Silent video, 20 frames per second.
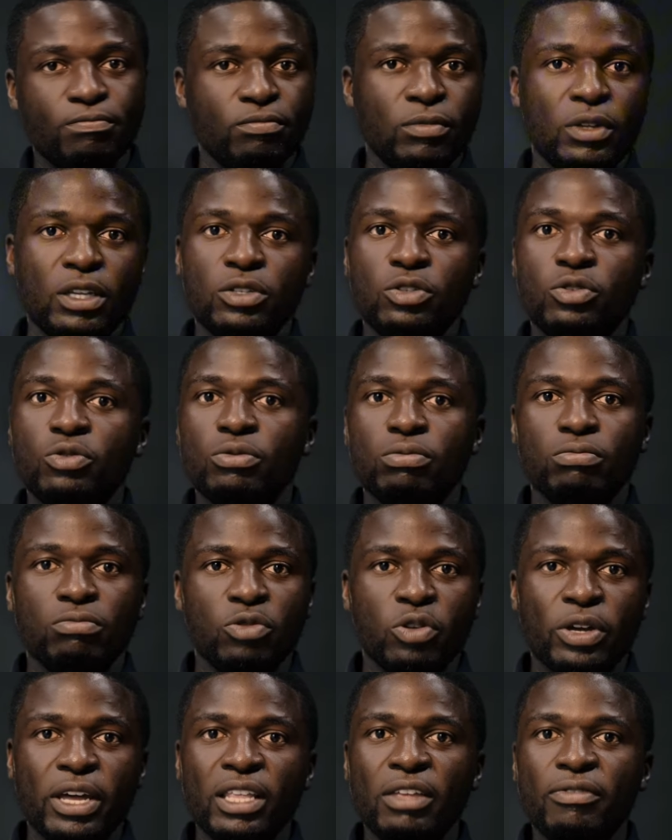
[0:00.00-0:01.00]
This,
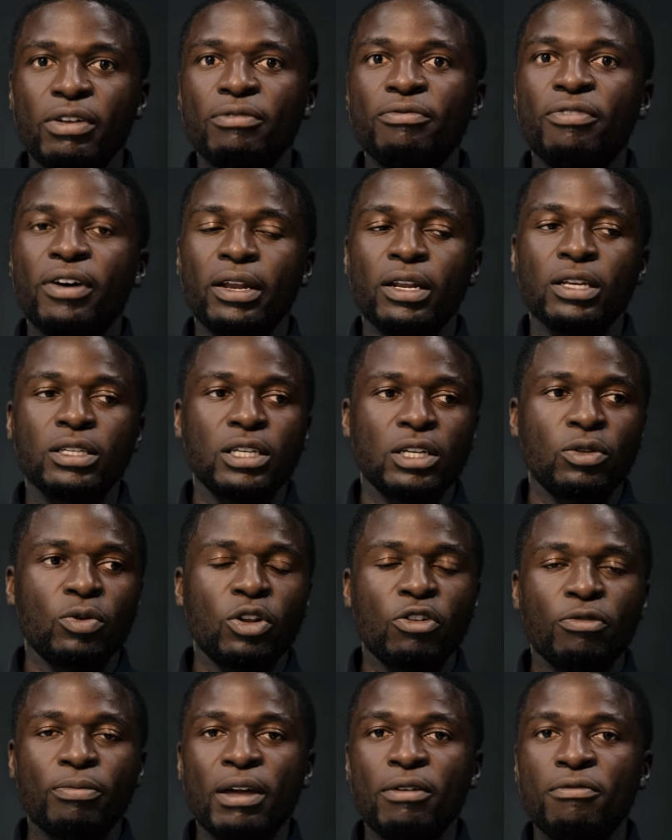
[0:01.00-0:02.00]
you can even find it in
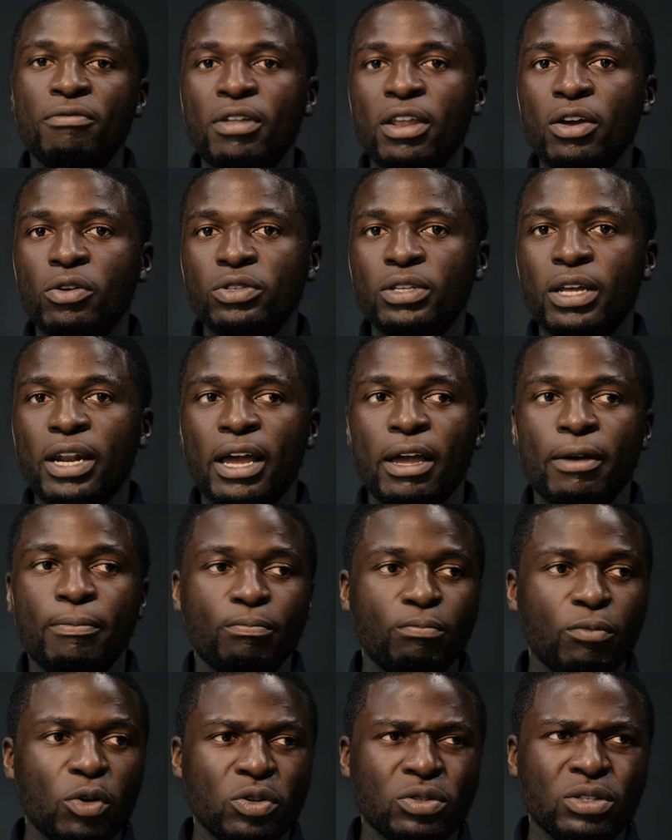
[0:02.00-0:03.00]
one of my videos that I
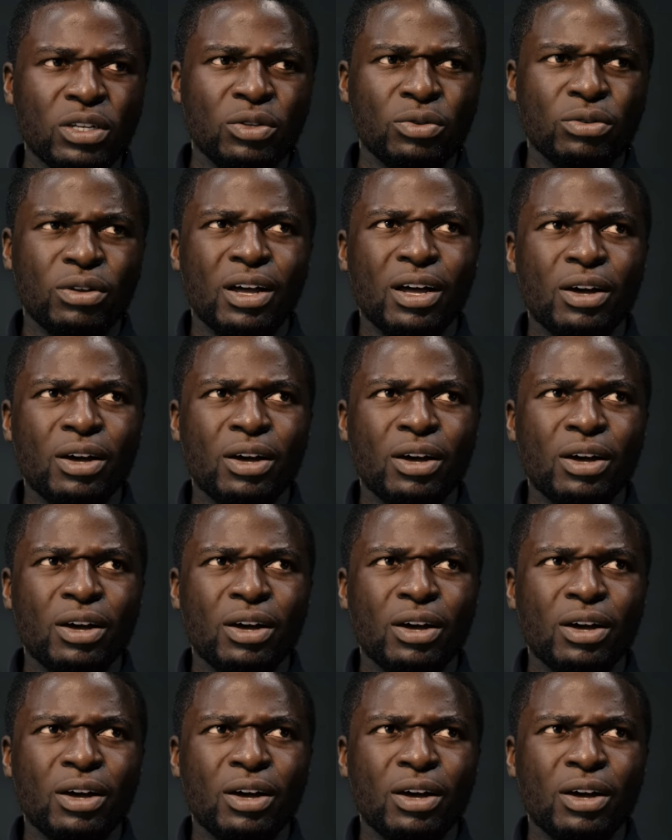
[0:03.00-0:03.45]
posted